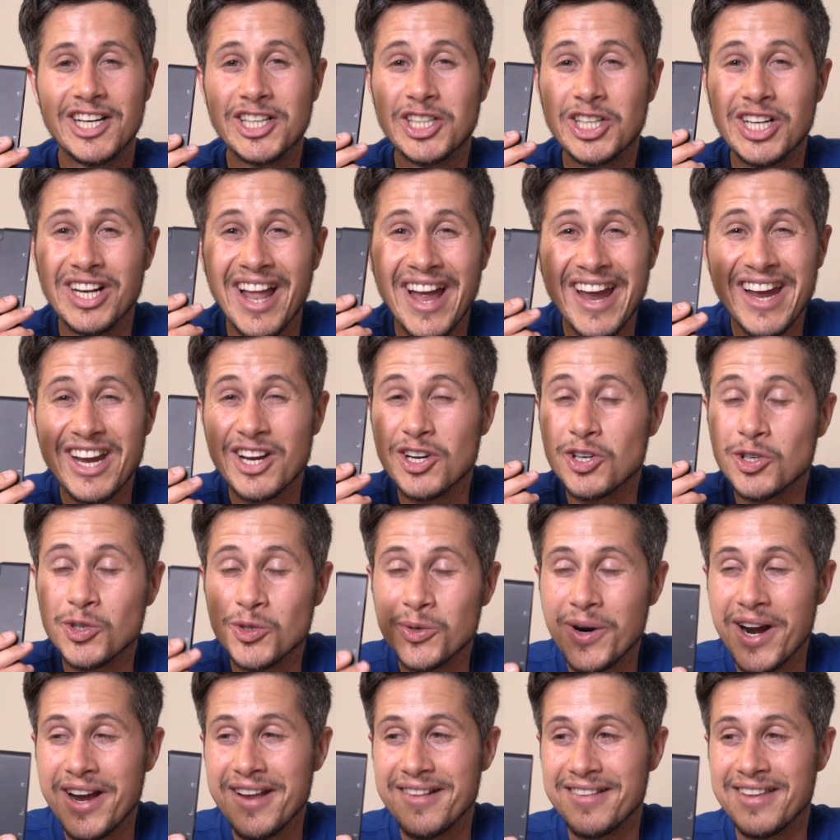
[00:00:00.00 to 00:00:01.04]
like
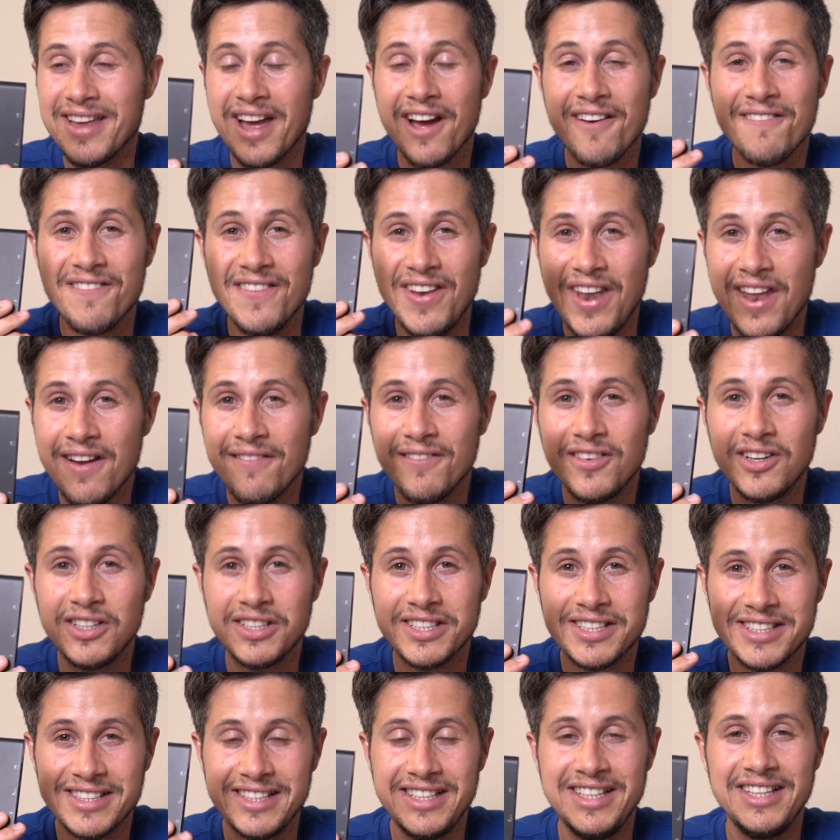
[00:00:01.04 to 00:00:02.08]
crazy. I've never
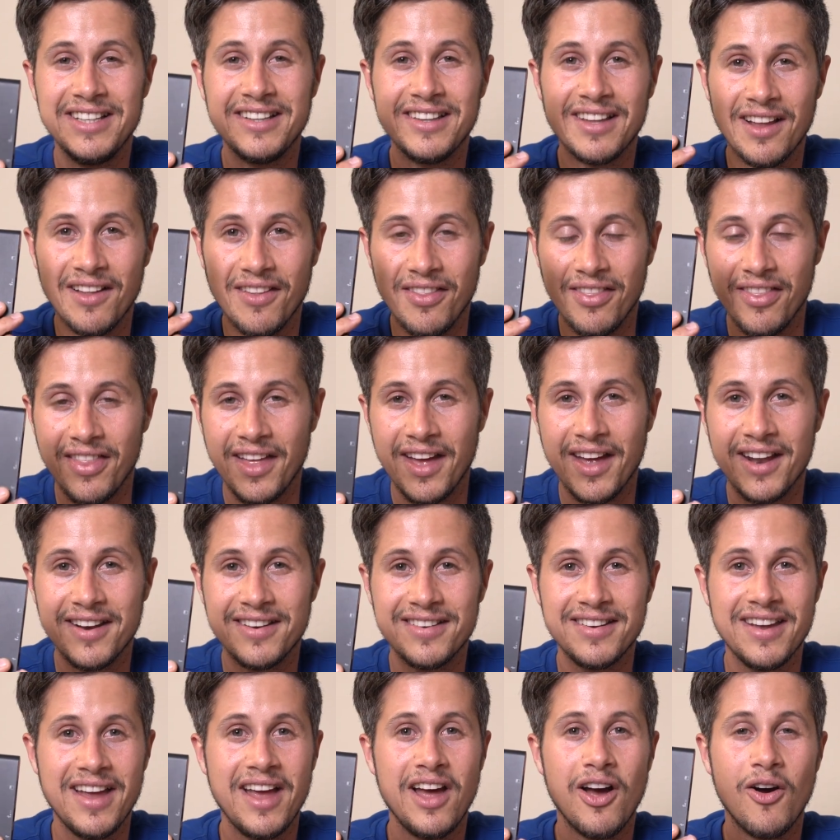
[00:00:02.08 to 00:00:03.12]
seen
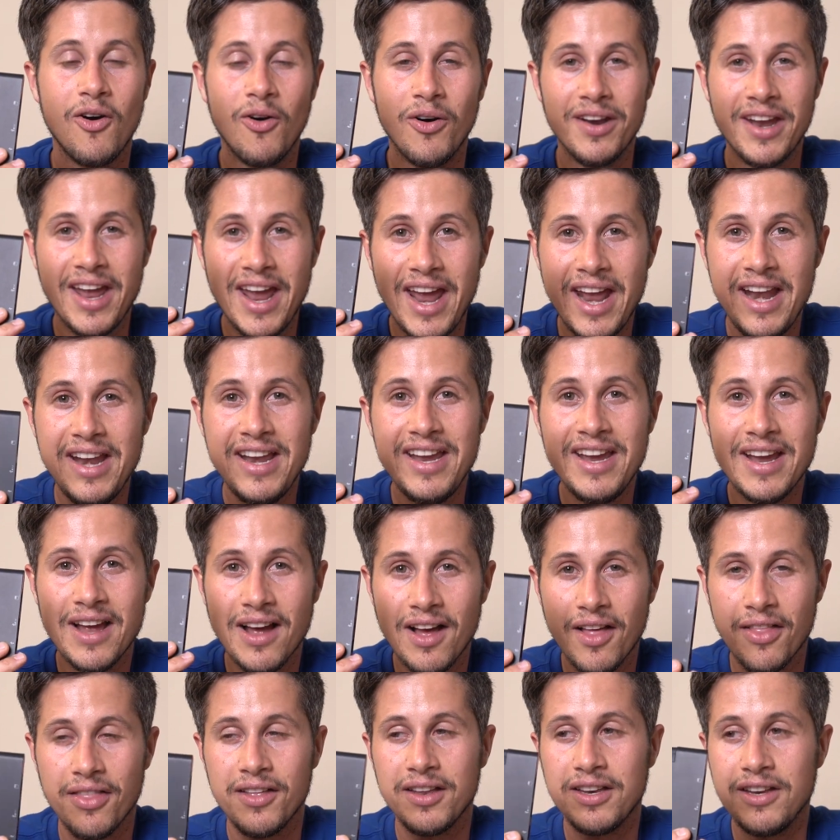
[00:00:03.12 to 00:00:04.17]
that on any
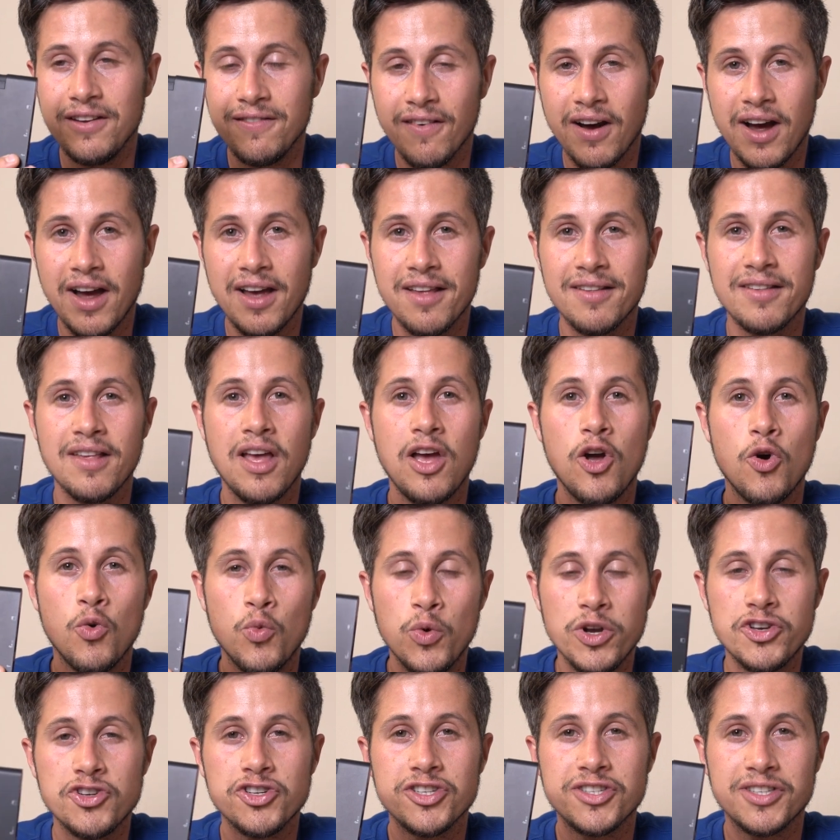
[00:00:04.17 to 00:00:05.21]
other device
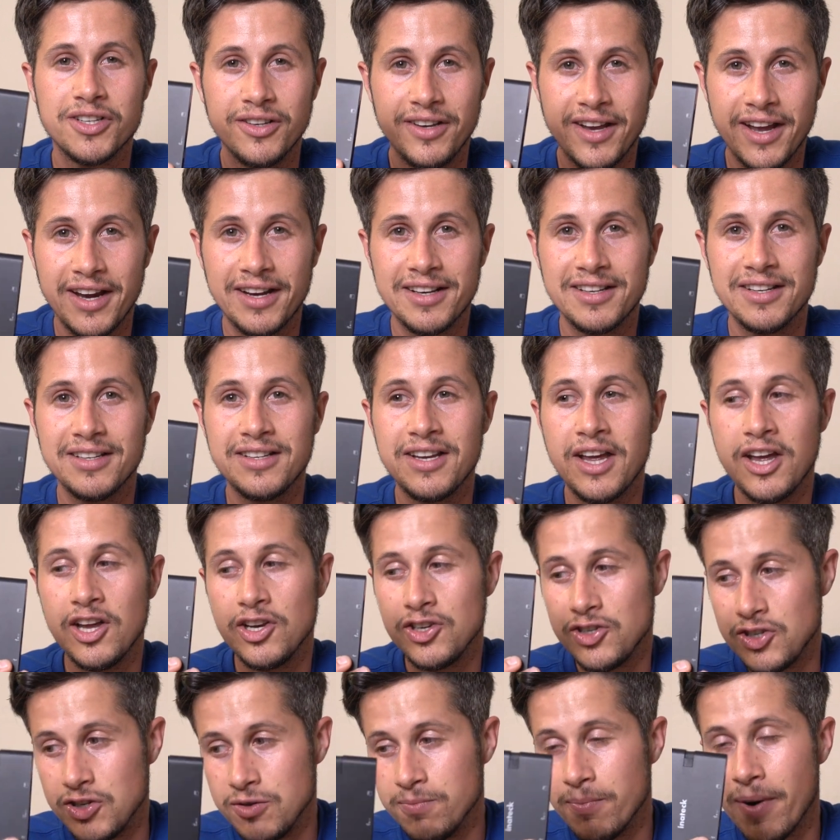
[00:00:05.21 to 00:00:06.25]
which is connected
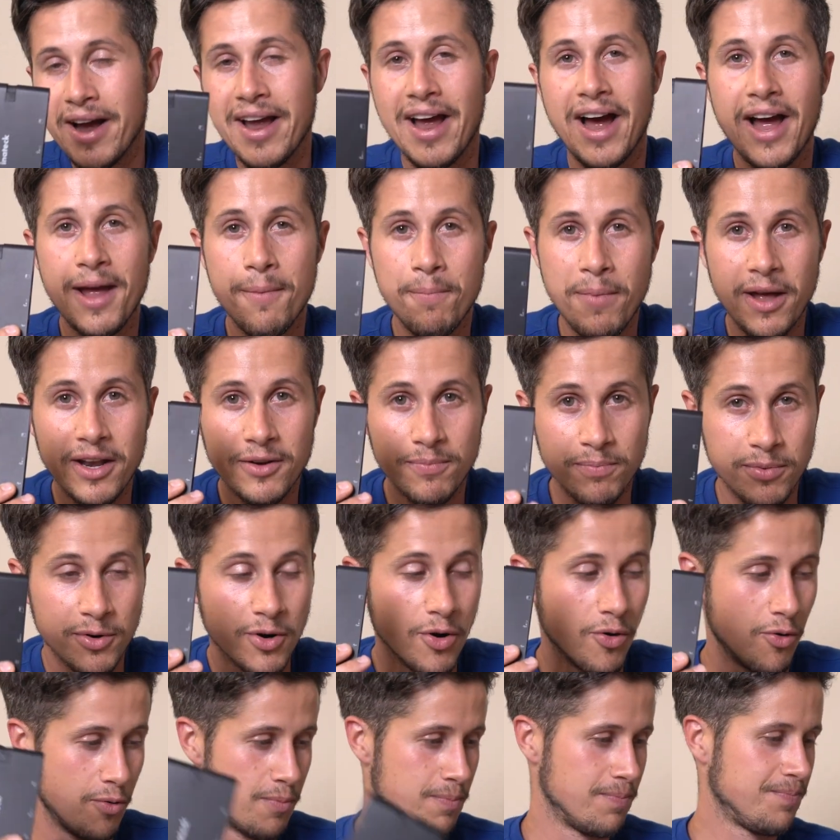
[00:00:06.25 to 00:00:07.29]
to my iPad
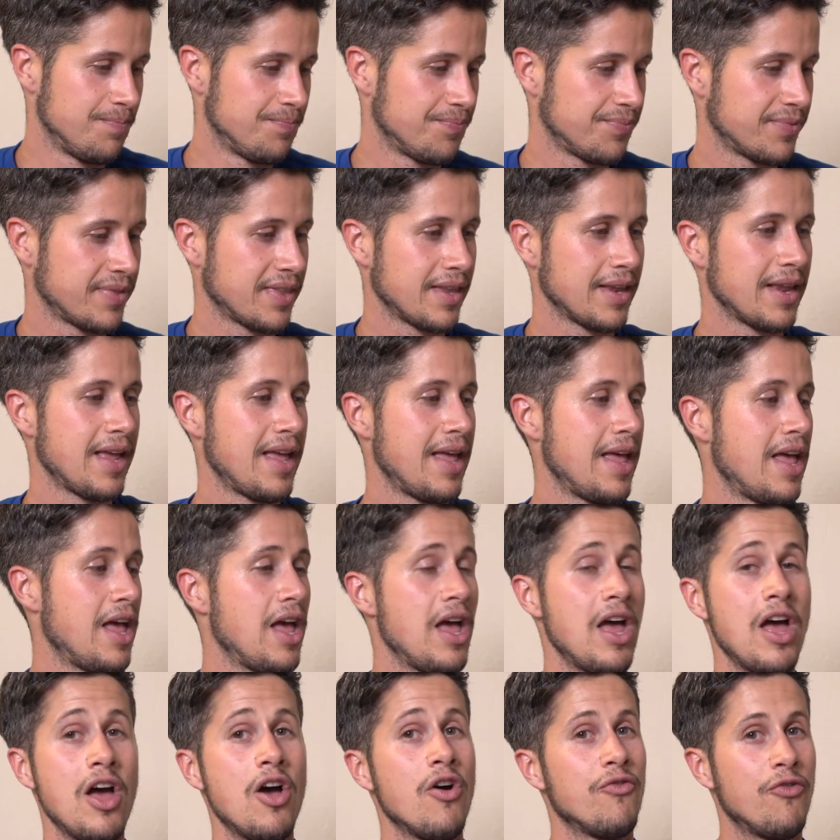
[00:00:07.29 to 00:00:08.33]
Pro.
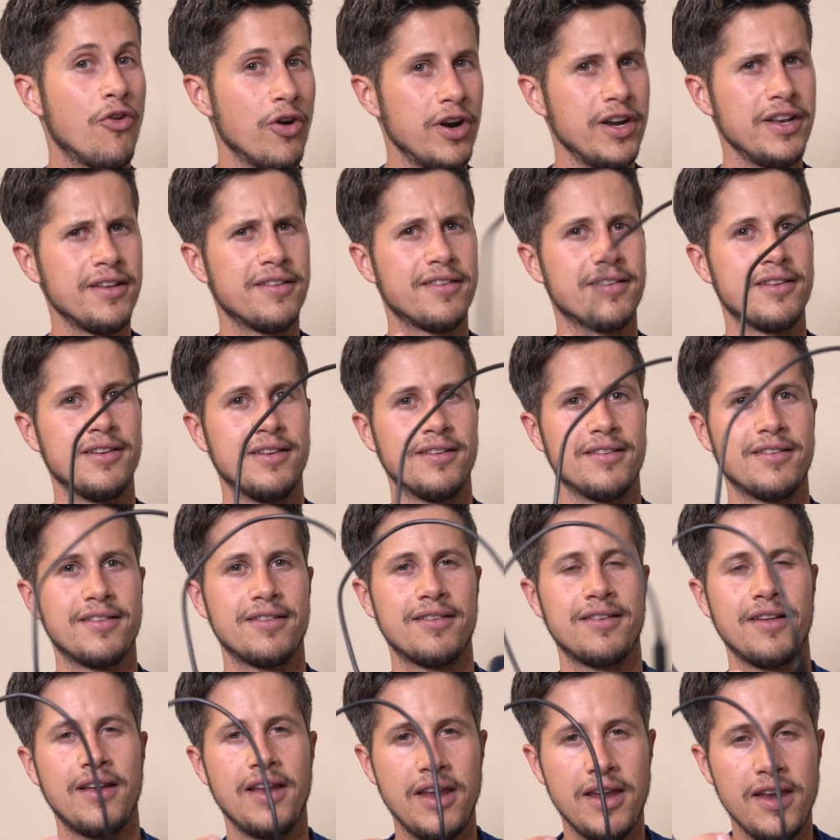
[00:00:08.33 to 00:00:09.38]
For
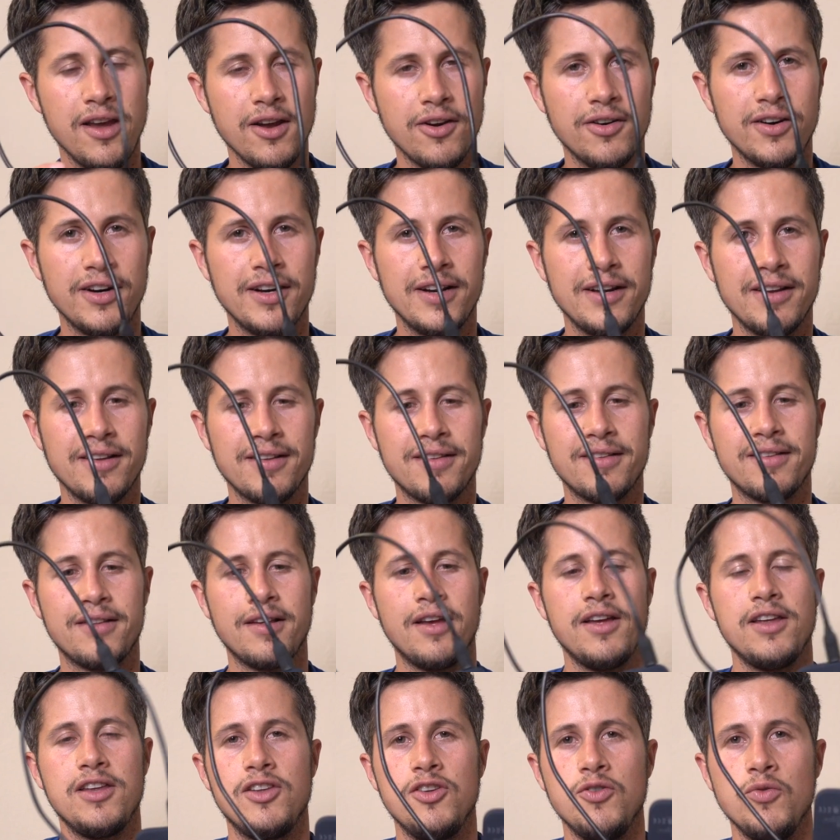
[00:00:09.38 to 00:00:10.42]
instance, here is
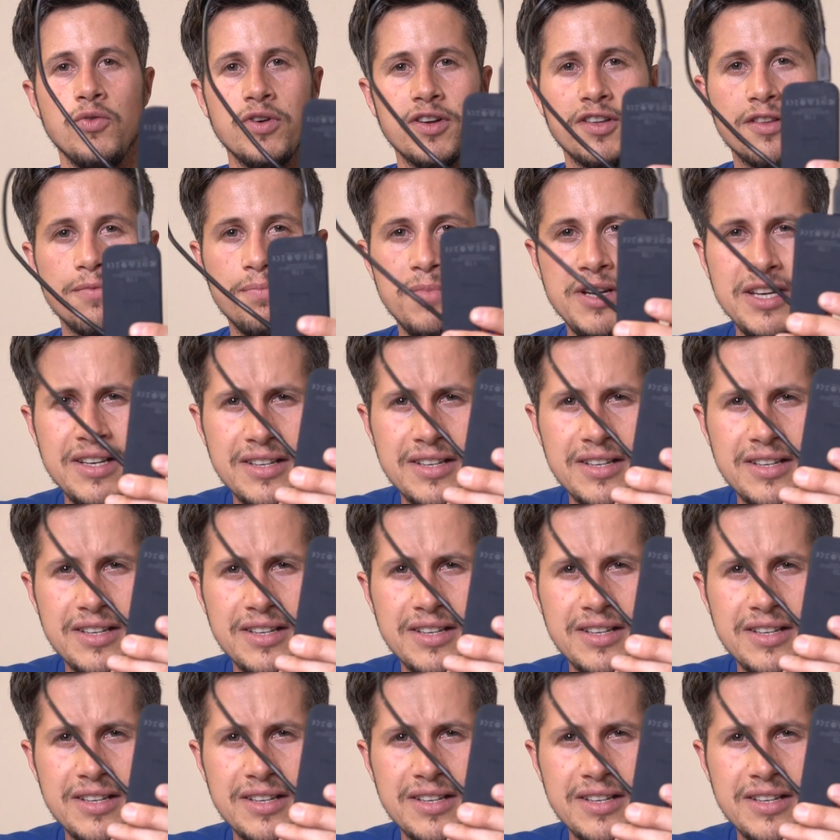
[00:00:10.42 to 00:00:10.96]
a USB